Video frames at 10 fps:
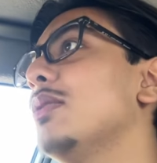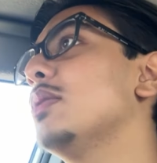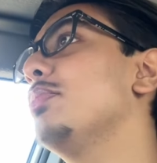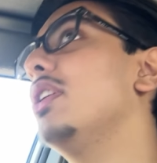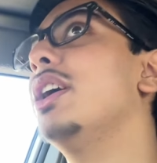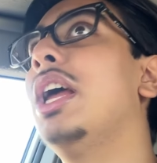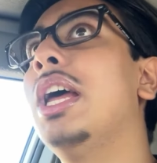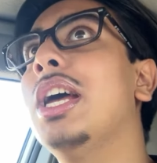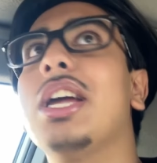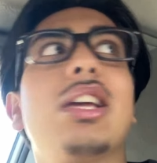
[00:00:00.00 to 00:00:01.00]
I'm just playing.
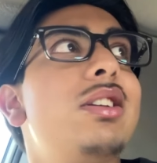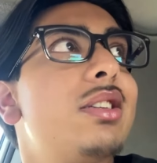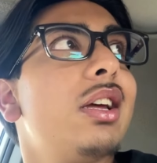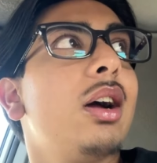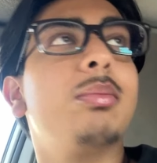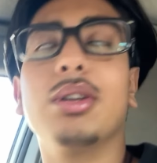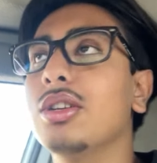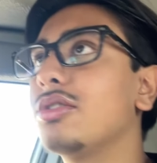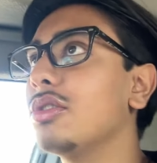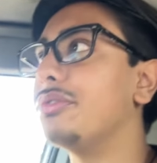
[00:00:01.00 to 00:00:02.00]
He said I'm
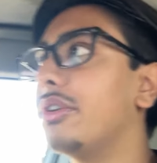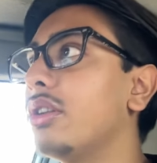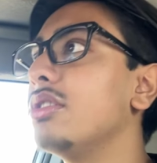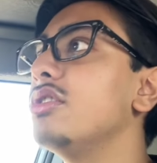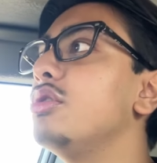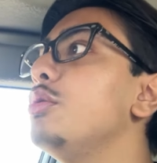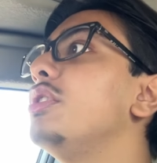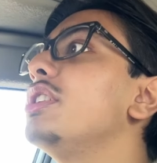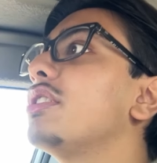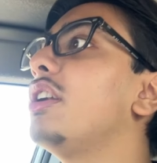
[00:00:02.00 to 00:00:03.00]
good so far. There's two
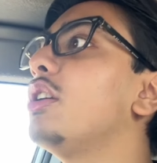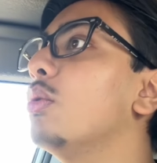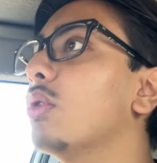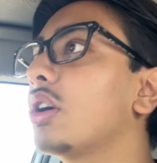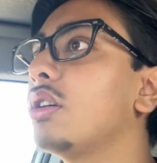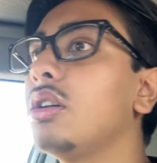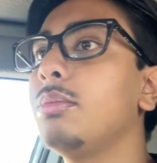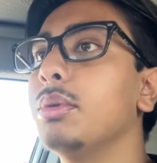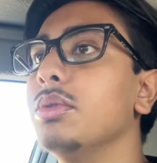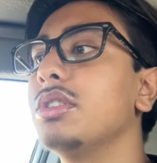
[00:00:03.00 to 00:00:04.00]
things I need to work on,
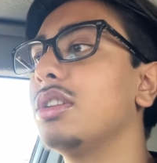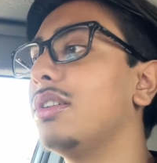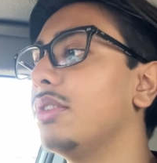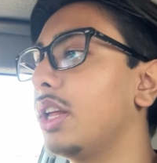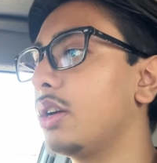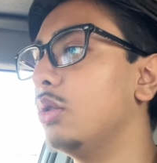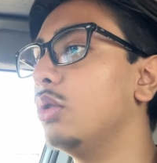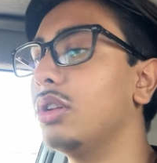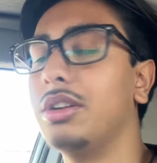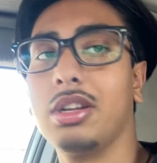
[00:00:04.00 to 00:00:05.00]
but we still have like a
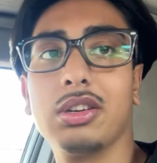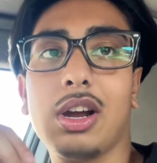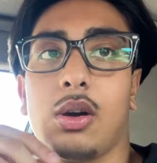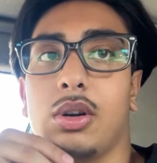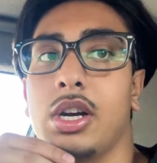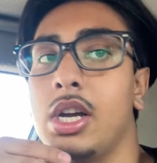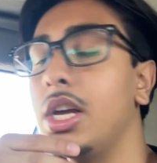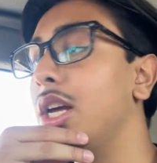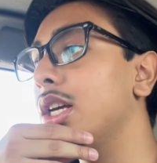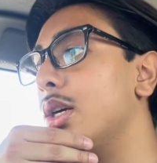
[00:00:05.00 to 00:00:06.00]
whole another hour.
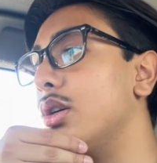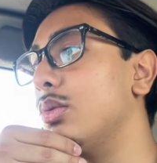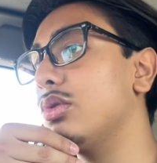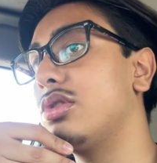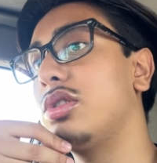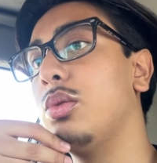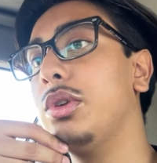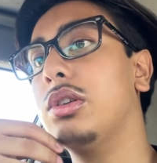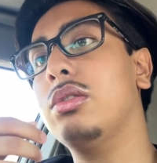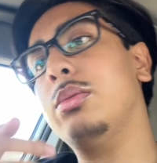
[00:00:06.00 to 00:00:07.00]
So we're
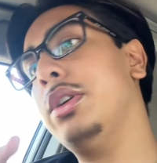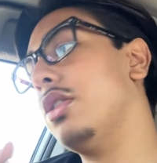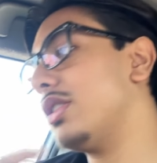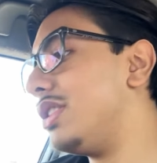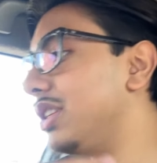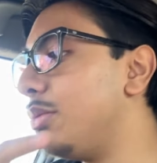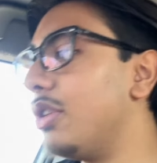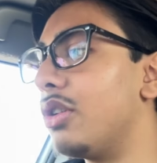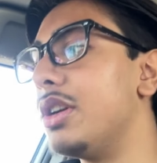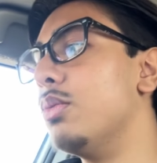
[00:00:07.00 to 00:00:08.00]
gonna we gonna continue, we're
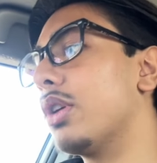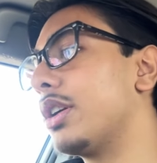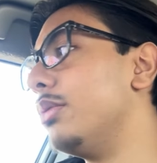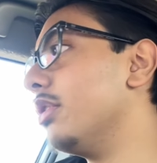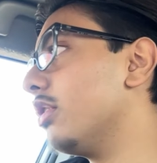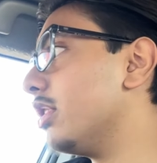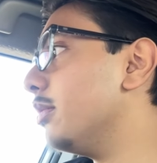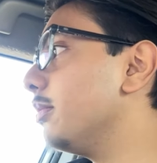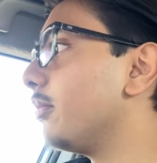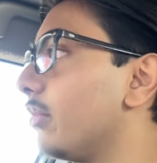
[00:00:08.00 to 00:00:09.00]
gonna keep working, we're gonna keep,
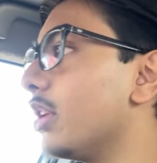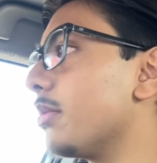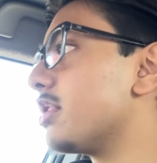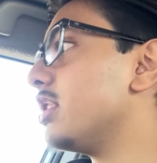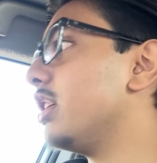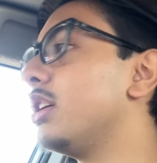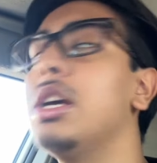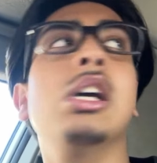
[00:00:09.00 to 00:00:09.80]
you know what I'm saying?